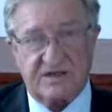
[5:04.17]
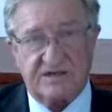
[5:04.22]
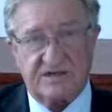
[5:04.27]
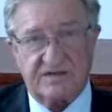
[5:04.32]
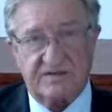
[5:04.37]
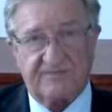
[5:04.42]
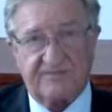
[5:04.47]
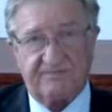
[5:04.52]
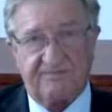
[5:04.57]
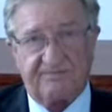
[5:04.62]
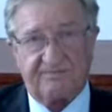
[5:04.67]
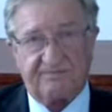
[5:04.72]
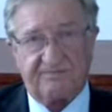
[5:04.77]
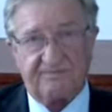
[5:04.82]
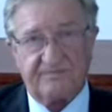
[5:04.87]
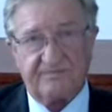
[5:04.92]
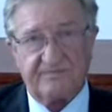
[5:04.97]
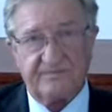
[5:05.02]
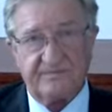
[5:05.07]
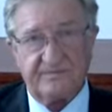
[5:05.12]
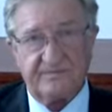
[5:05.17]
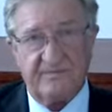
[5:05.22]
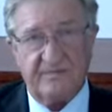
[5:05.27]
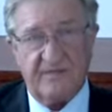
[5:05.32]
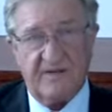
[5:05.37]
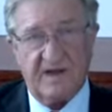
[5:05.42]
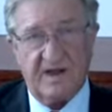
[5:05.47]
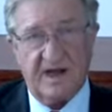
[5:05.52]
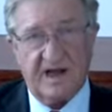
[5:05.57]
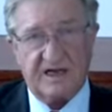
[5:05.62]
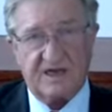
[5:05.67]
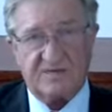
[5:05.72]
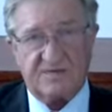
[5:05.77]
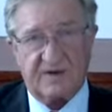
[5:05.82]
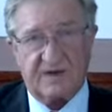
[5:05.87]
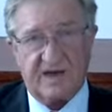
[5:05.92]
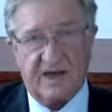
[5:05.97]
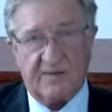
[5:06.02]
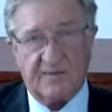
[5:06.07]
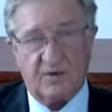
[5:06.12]
it, and it's
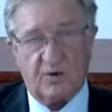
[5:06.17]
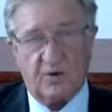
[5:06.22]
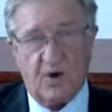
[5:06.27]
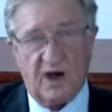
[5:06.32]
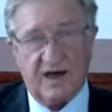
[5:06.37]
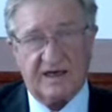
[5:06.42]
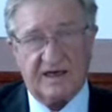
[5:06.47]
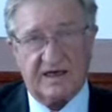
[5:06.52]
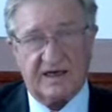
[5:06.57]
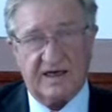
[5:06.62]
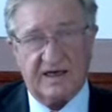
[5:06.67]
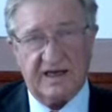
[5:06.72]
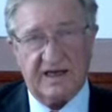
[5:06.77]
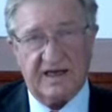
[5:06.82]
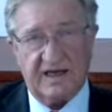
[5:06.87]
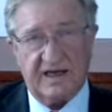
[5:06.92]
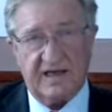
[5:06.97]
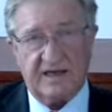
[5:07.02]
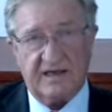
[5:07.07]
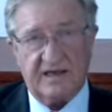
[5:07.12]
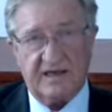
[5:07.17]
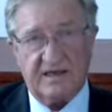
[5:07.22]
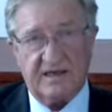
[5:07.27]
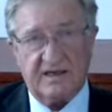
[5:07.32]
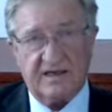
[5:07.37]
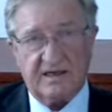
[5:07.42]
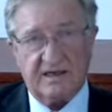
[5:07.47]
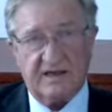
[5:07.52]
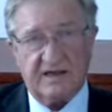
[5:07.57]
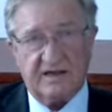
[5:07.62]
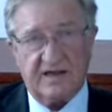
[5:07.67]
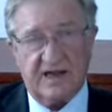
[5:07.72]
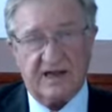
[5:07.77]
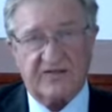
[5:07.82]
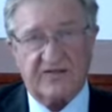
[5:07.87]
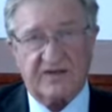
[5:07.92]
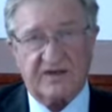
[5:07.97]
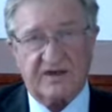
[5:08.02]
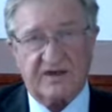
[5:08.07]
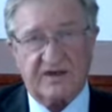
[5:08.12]
become quite clear
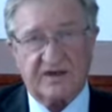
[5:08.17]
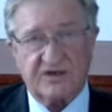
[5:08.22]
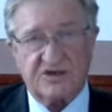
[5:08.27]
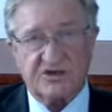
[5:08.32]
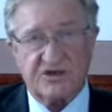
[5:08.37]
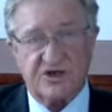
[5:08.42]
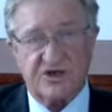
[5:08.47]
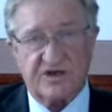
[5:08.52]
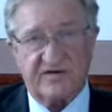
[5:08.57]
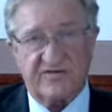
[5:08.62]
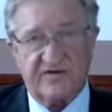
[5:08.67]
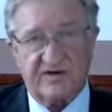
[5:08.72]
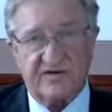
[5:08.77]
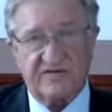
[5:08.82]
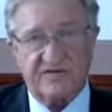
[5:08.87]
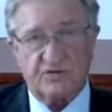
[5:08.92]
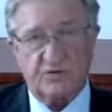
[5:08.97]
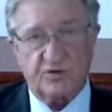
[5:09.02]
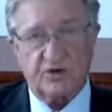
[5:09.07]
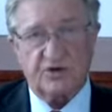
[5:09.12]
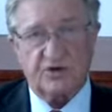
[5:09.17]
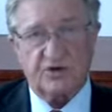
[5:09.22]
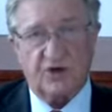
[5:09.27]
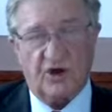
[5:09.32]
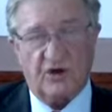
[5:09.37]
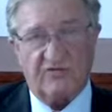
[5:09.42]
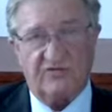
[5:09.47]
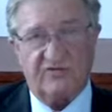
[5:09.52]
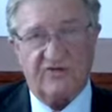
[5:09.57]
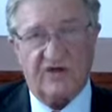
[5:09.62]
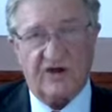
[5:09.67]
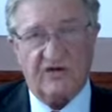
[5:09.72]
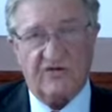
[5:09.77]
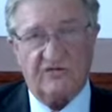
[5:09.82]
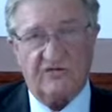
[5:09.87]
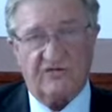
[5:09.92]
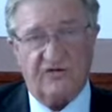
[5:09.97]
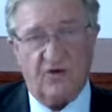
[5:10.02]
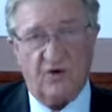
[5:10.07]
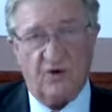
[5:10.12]
that the Conservatives will not vote
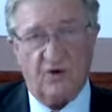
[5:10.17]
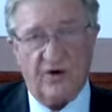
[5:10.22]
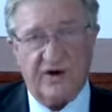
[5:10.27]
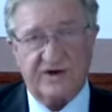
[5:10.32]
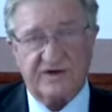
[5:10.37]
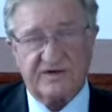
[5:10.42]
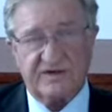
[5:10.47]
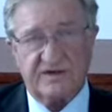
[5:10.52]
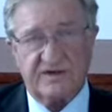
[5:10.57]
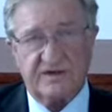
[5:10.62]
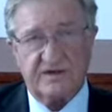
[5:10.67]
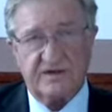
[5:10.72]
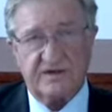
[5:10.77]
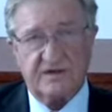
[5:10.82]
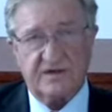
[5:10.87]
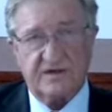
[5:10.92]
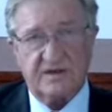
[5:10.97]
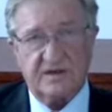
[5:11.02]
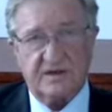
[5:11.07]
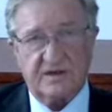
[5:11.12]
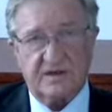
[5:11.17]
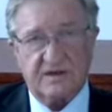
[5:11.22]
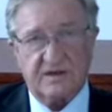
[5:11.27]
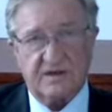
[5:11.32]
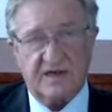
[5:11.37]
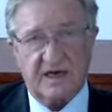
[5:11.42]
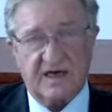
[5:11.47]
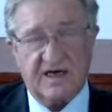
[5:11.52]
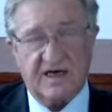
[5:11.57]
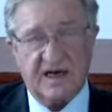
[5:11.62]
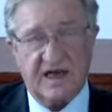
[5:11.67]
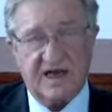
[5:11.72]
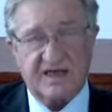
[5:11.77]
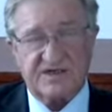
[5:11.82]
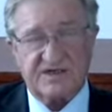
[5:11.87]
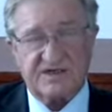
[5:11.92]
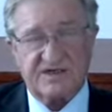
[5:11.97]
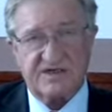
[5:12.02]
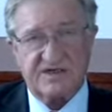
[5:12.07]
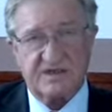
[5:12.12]
for it
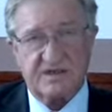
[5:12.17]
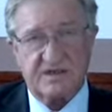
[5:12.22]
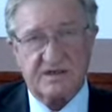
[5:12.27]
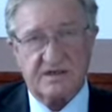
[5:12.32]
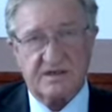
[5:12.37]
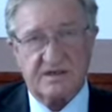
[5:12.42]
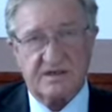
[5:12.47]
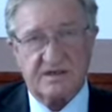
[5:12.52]
unless